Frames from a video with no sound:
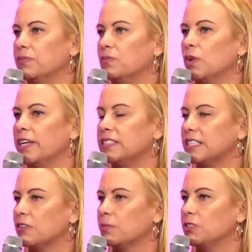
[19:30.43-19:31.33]
where's
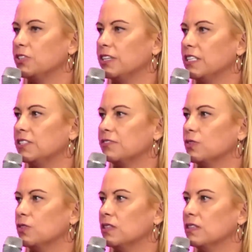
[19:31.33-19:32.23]
there opportunities
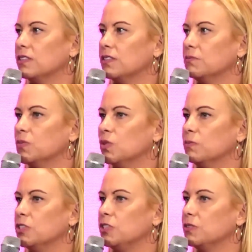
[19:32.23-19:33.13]
for the more
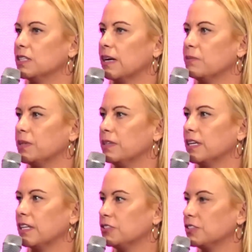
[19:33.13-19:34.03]
mature
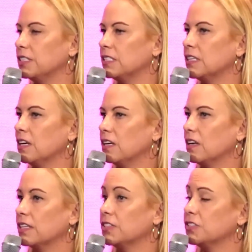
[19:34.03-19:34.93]
countries
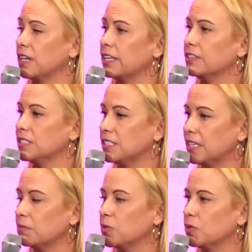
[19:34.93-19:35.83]
like Australia and
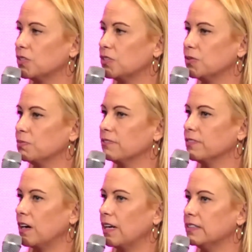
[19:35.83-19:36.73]
Singapore to
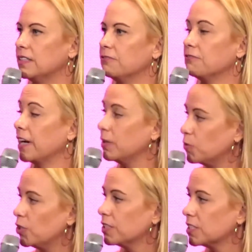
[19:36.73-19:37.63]
provide the
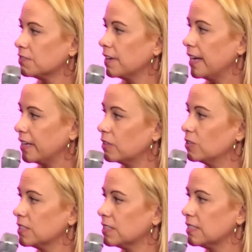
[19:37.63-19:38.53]
frameworks for how to
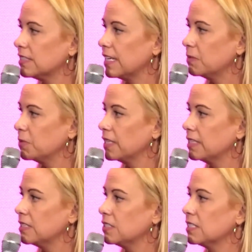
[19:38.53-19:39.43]
look at
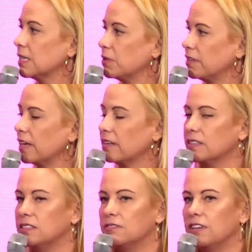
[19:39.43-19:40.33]
sustainability to some of the other
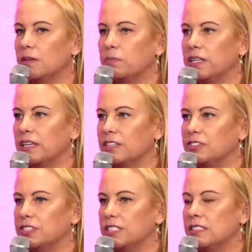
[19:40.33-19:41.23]
developing
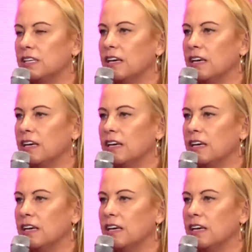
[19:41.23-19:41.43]
countries.